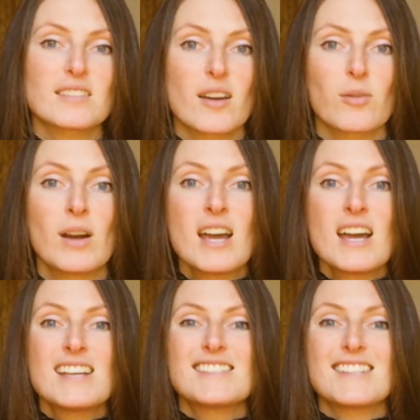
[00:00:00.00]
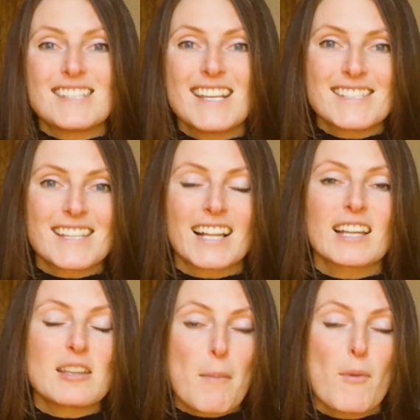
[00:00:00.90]
So
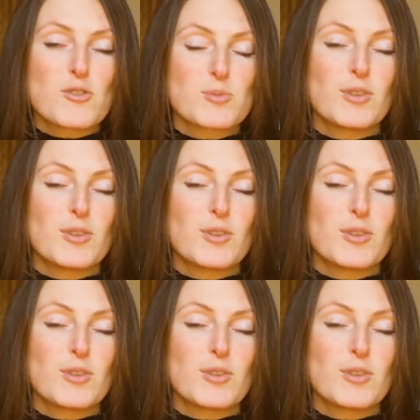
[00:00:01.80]
statistically, you're much